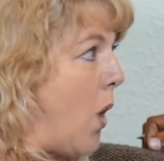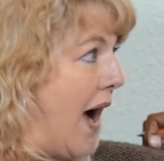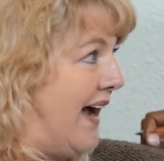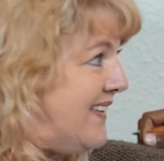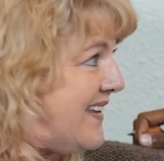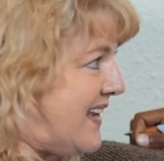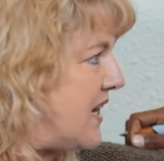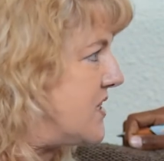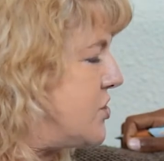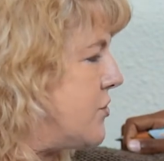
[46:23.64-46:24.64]
why the
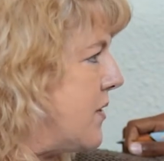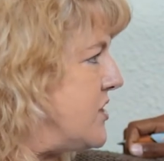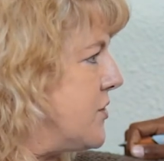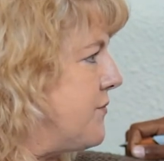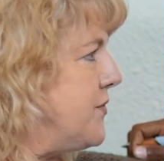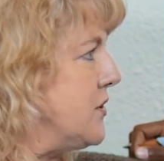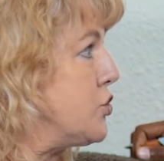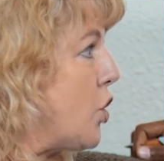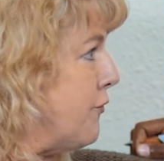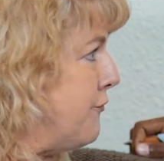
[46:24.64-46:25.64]
younger generation feels
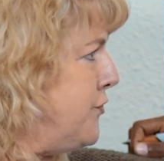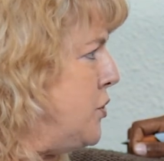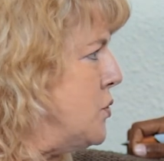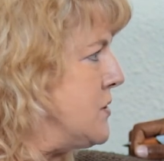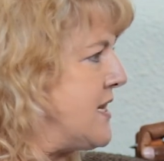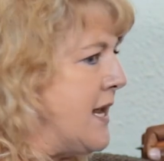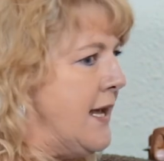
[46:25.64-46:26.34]
confused